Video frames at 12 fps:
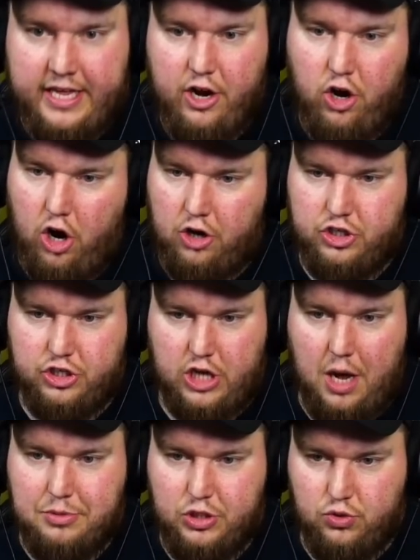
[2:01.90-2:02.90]
get our archers
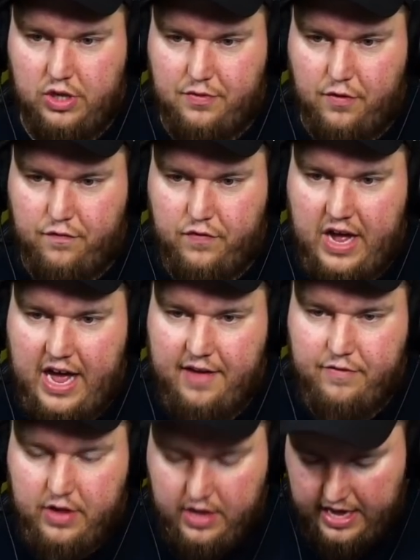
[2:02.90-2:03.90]
up to level
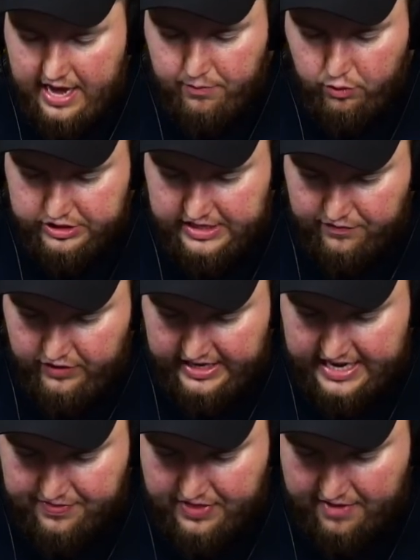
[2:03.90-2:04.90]
5, and we'll definitely
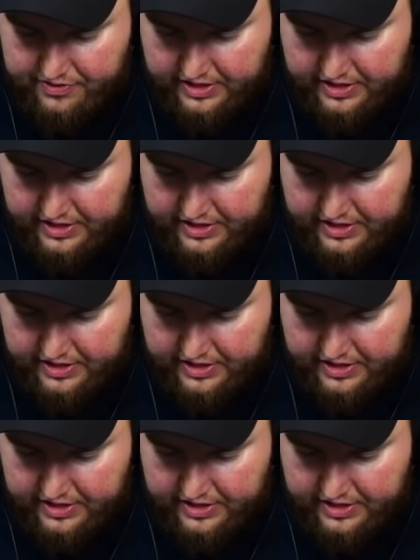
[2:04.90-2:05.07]
get that